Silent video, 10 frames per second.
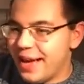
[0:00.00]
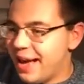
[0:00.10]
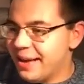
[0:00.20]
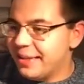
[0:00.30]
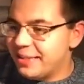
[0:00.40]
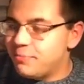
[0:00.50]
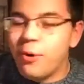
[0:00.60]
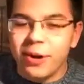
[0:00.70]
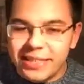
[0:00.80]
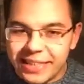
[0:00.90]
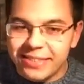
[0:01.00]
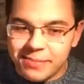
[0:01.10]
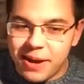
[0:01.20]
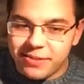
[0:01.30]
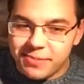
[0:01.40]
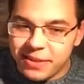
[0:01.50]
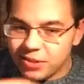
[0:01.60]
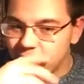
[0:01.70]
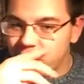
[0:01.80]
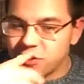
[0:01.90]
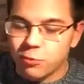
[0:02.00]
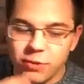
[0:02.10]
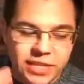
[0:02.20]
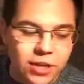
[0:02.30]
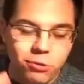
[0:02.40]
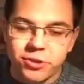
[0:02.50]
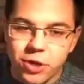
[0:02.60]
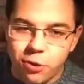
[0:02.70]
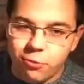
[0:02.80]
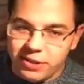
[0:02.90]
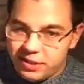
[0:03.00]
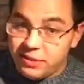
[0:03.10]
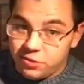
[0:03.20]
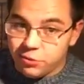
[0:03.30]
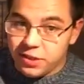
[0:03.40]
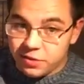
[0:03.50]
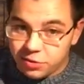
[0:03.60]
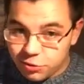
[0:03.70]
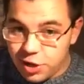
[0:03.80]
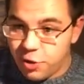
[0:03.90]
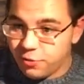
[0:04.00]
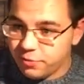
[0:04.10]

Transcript: The point is about Sebastian Ingrosso, we don't know what he's doing in the studio.